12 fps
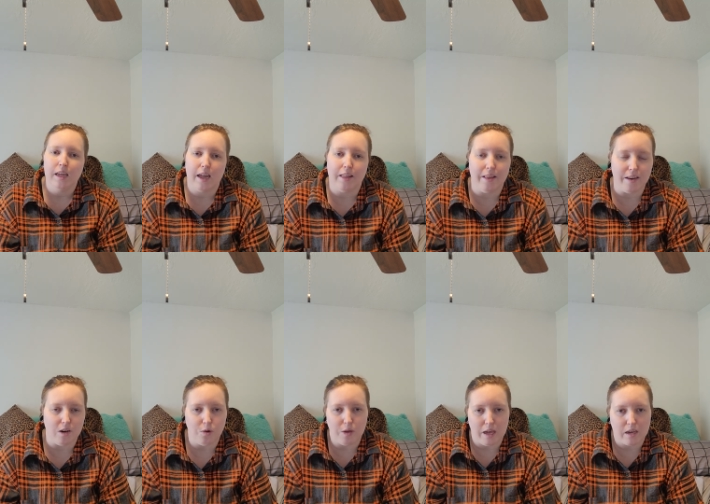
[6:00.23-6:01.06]
And then
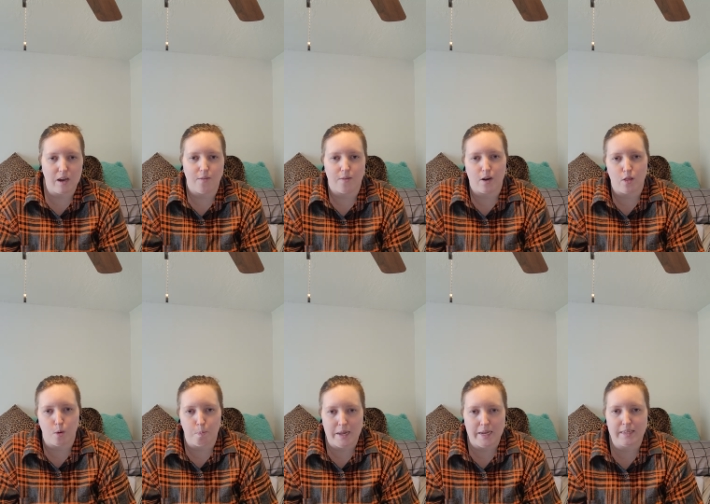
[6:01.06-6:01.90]
you get covered in their
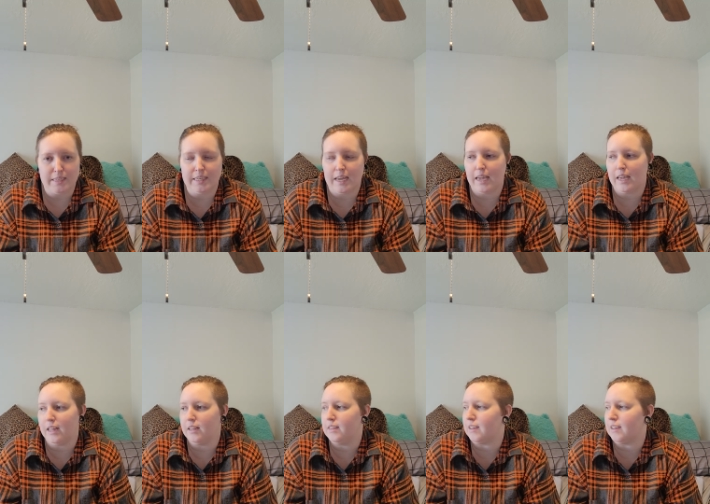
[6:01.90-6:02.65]
piss and